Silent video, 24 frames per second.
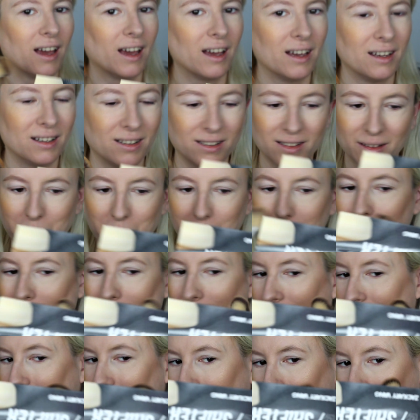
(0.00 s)
It's
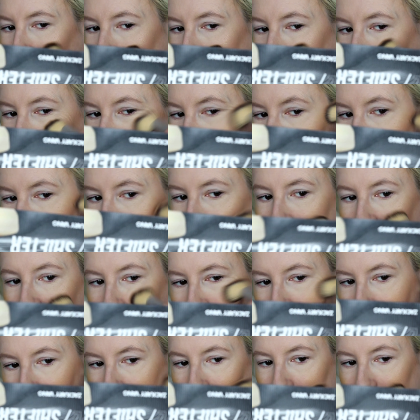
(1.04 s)
pigmented,
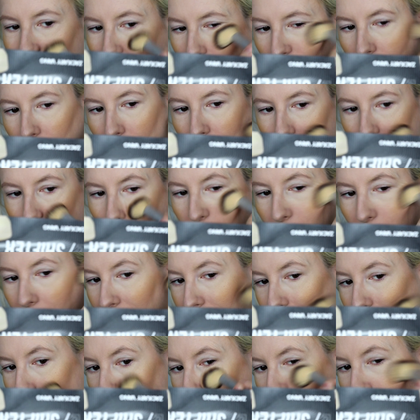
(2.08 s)
so go
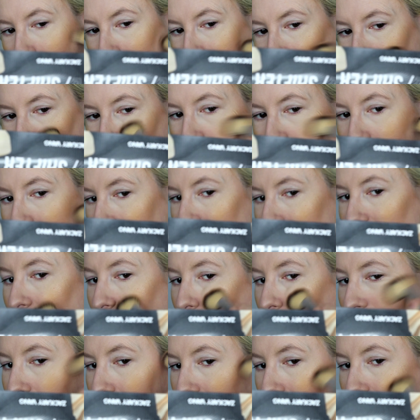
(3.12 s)
in with the lightest
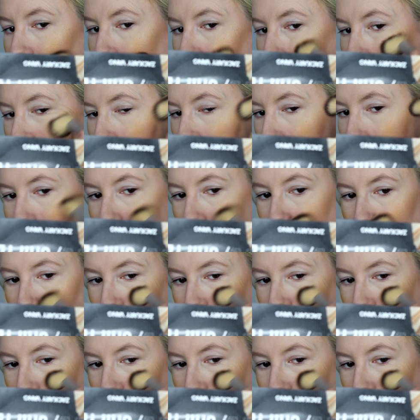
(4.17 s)
hand in that.